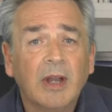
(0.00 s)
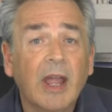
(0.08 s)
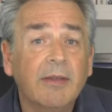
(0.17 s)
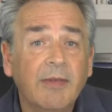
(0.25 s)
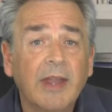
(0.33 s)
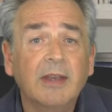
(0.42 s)

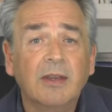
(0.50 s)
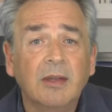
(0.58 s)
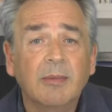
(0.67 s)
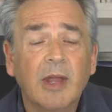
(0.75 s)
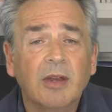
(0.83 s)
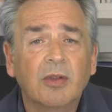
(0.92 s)

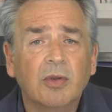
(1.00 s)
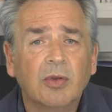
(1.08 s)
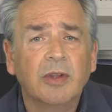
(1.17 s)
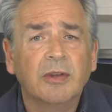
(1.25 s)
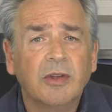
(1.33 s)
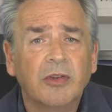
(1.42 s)
life-ending medical
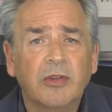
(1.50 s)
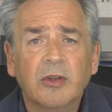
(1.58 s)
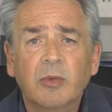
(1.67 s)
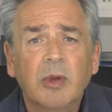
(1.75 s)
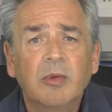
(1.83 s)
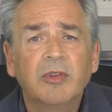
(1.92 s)

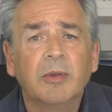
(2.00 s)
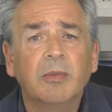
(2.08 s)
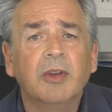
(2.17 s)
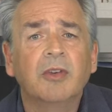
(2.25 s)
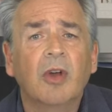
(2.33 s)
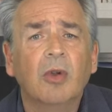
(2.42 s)
conditions. We were
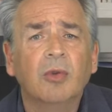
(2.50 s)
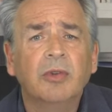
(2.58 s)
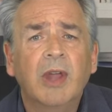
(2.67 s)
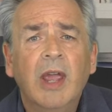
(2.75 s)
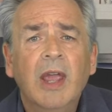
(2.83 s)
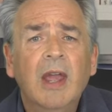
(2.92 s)
simply
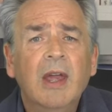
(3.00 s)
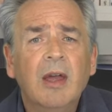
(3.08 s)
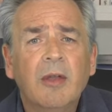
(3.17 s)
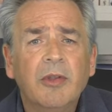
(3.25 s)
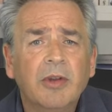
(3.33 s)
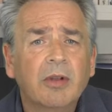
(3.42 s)
told
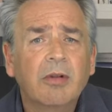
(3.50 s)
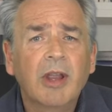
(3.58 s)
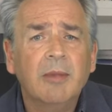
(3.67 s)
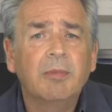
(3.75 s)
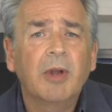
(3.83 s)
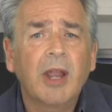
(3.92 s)
that a
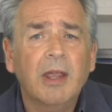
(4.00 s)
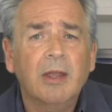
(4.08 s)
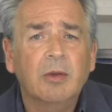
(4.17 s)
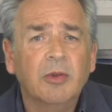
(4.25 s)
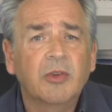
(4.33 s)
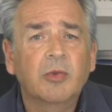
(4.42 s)
great
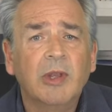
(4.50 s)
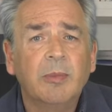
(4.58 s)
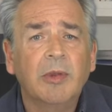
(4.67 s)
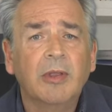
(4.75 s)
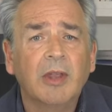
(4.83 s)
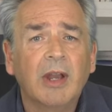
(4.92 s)
plague was
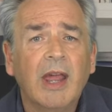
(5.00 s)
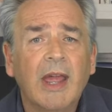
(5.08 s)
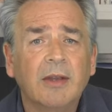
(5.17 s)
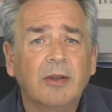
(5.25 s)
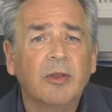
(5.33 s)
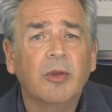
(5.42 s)
sweeping the
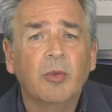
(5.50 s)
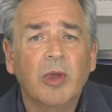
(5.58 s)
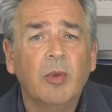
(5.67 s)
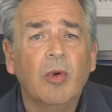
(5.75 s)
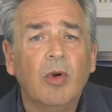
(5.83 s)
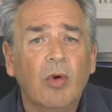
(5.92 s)
land and that
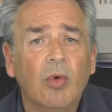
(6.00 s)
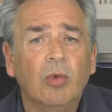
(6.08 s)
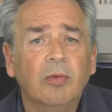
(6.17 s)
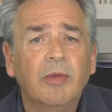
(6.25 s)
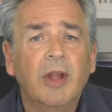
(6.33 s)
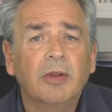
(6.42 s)
we were
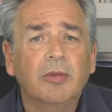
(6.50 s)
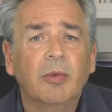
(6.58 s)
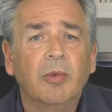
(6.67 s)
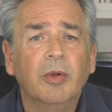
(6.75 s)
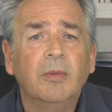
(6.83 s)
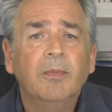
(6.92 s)
all
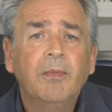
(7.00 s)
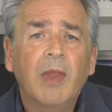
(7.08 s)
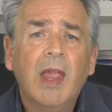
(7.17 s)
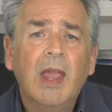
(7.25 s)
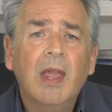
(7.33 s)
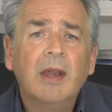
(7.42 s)
vulnerable.
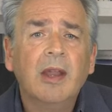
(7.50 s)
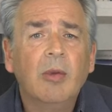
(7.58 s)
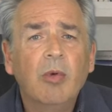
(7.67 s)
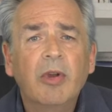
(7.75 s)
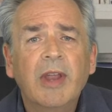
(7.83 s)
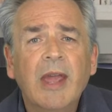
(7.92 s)
Now,
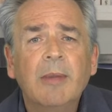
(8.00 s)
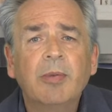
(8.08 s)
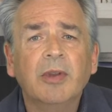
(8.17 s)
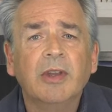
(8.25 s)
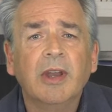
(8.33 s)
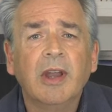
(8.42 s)
what
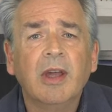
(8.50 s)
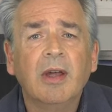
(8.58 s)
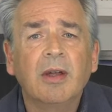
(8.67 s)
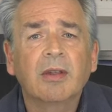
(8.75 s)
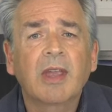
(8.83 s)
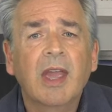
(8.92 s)
happened in
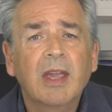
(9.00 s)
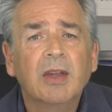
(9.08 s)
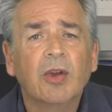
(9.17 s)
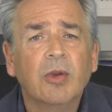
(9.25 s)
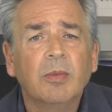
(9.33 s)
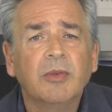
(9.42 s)
our care
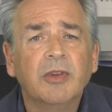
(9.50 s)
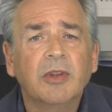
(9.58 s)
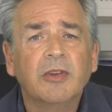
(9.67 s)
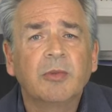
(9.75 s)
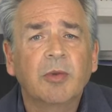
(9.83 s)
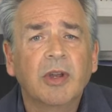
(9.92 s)
homes
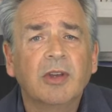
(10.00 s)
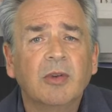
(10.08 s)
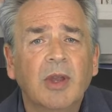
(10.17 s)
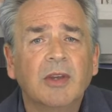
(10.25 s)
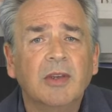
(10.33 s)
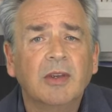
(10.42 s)
in spring
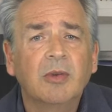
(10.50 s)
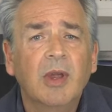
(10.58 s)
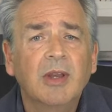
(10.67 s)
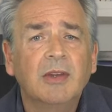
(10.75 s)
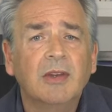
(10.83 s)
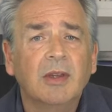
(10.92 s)

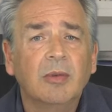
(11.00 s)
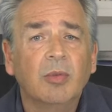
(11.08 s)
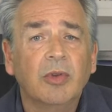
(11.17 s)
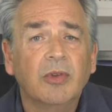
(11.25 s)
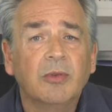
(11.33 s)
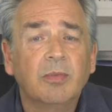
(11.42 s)
2020
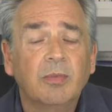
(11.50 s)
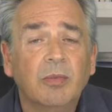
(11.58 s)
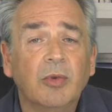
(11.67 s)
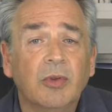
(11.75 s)
was